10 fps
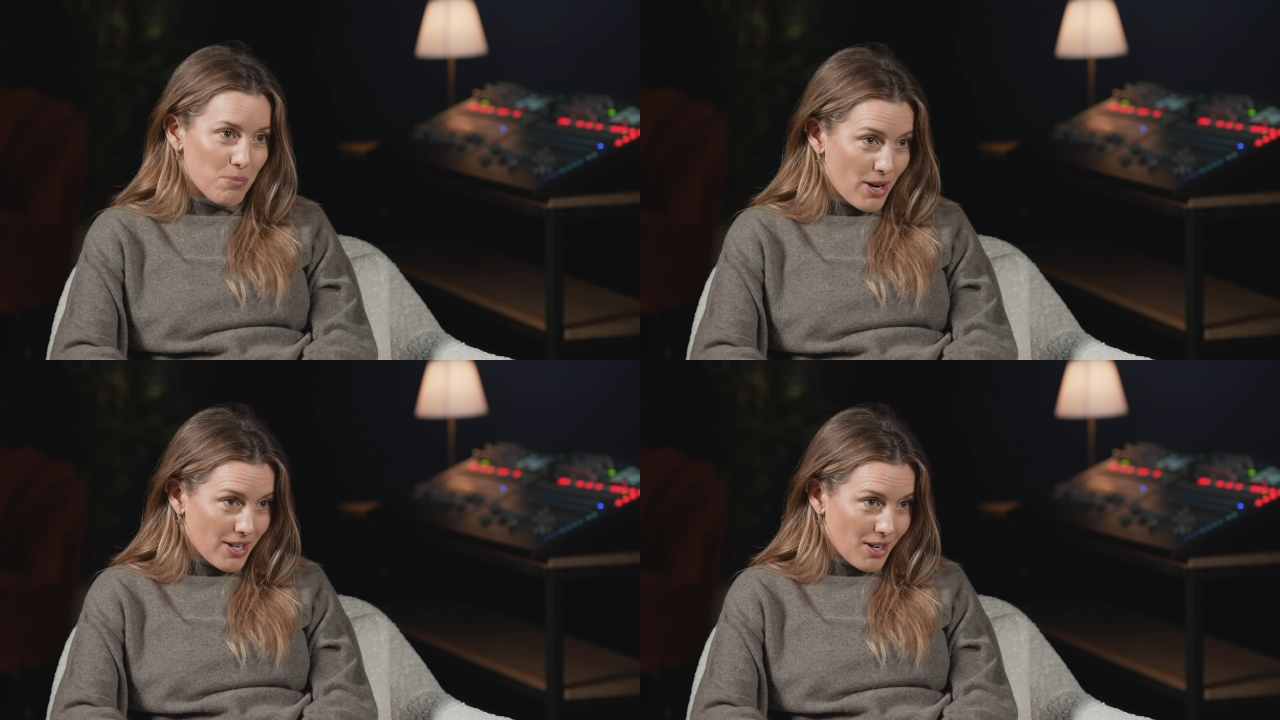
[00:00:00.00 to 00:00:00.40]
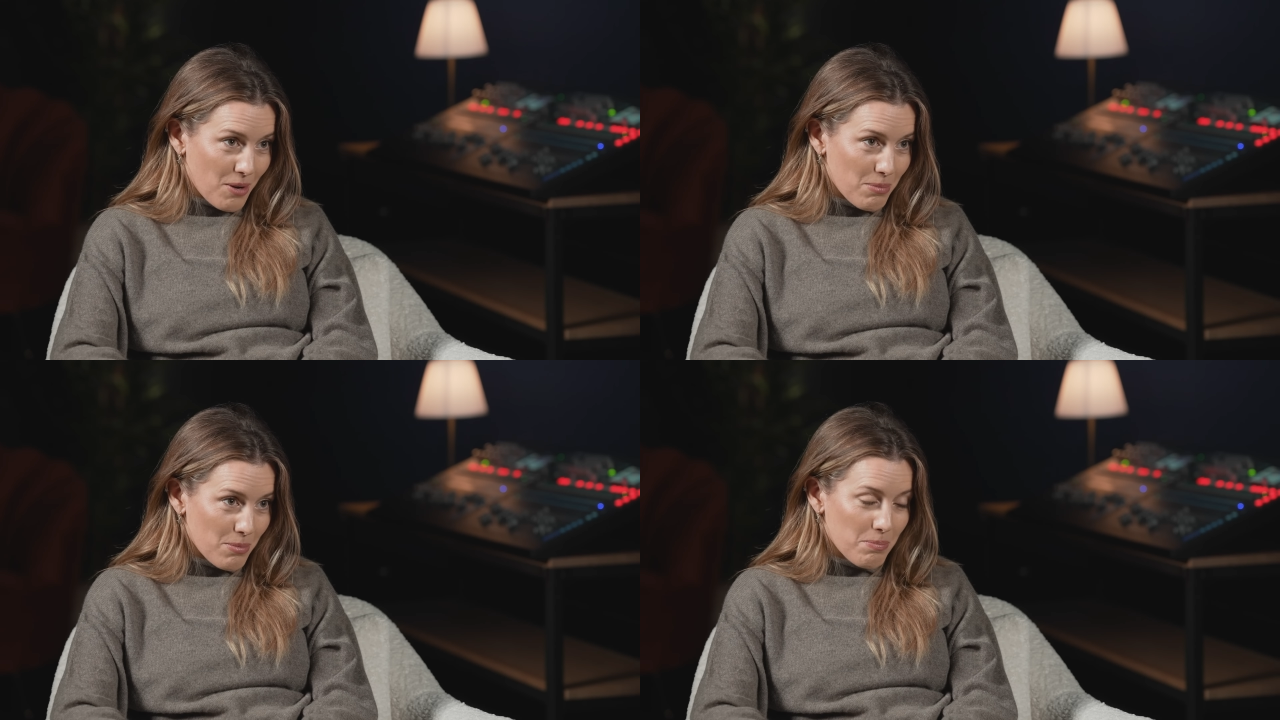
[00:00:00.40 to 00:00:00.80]
breakup
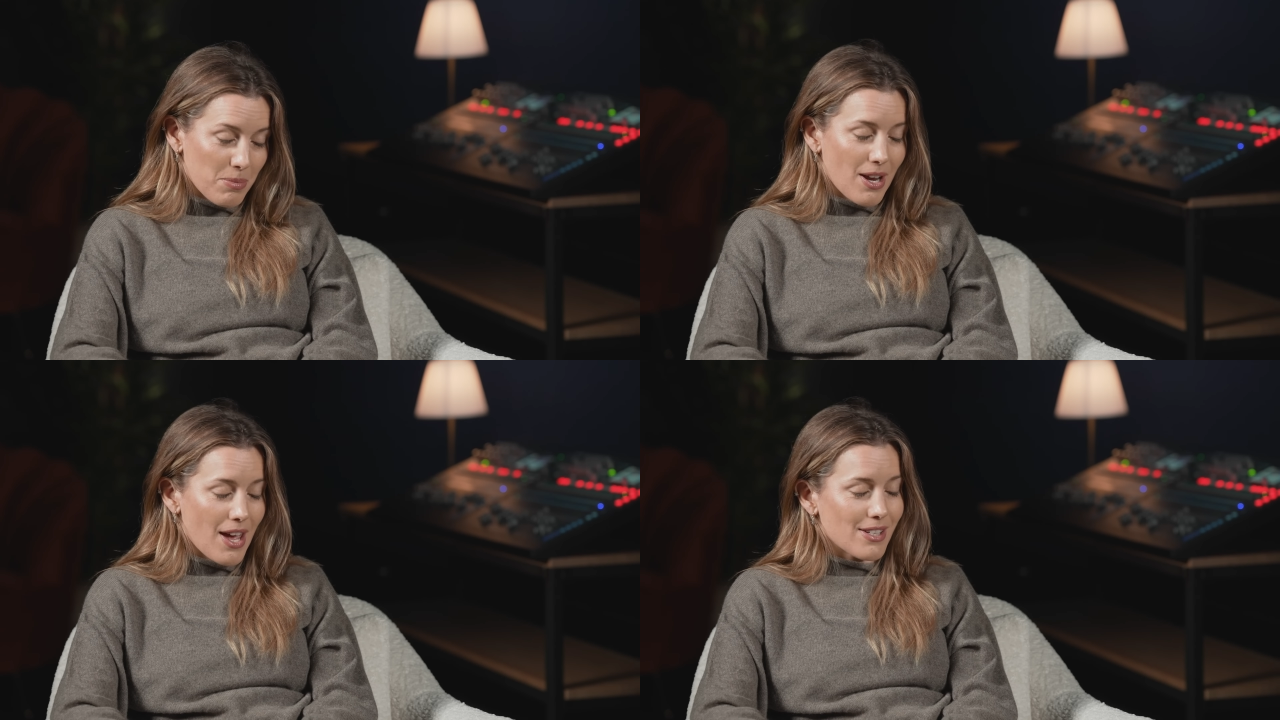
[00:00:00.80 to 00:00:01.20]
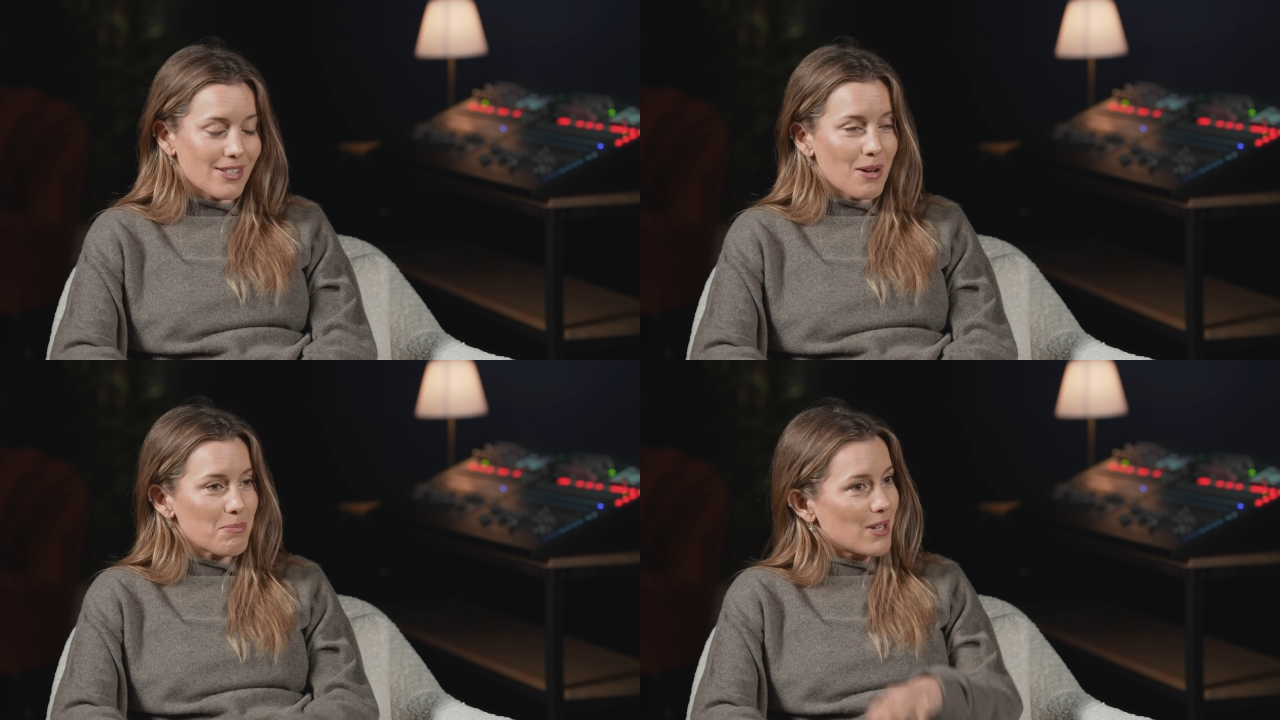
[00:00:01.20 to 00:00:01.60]
but it
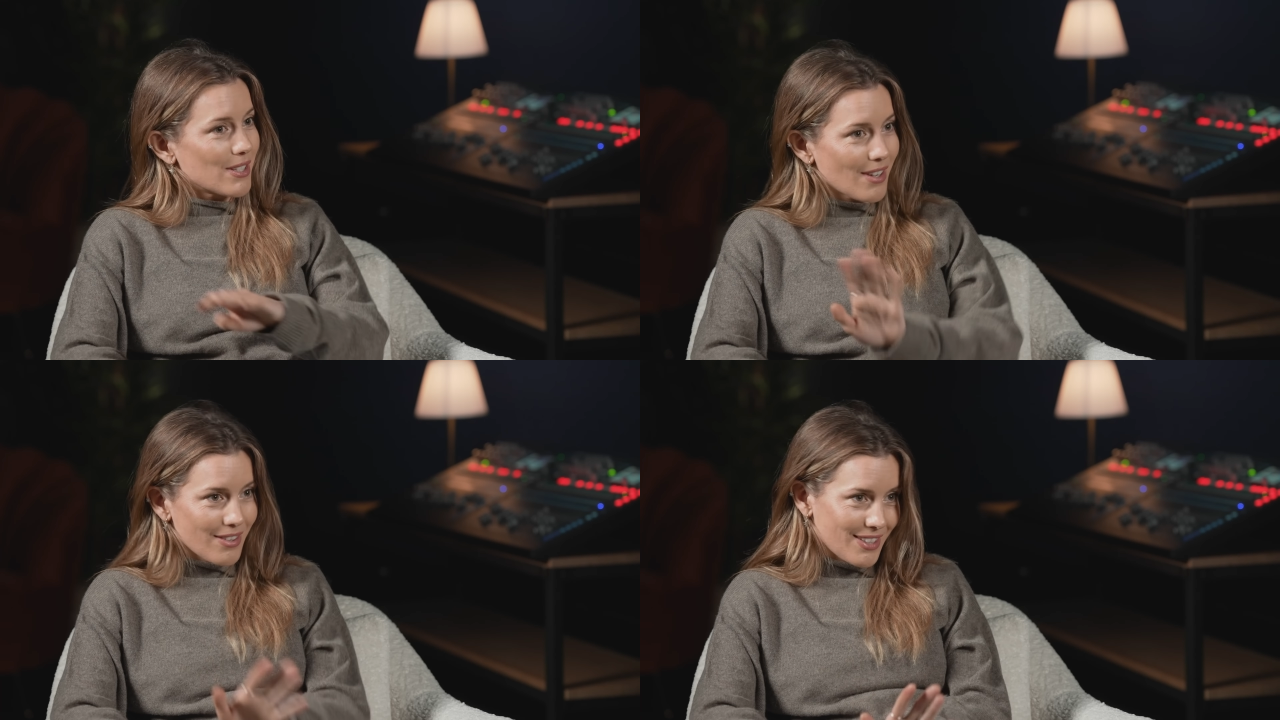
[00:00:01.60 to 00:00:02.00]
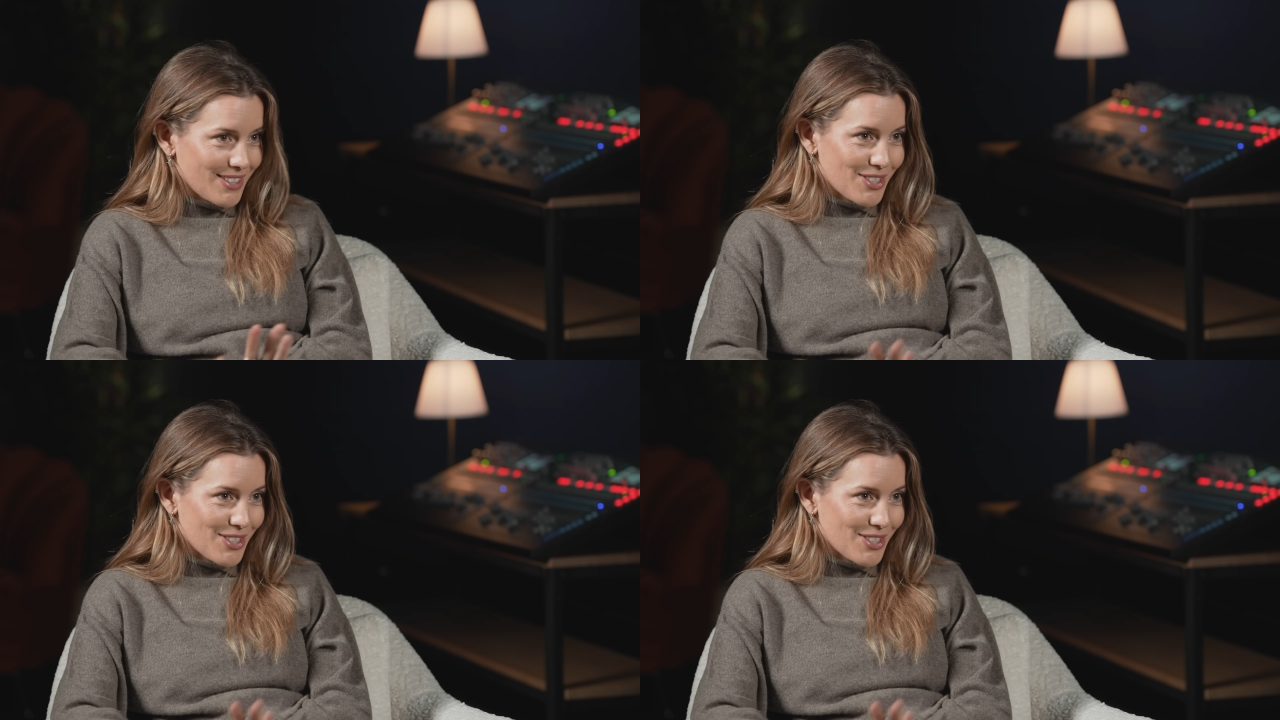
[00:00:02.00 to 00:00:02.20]
ended up being nothing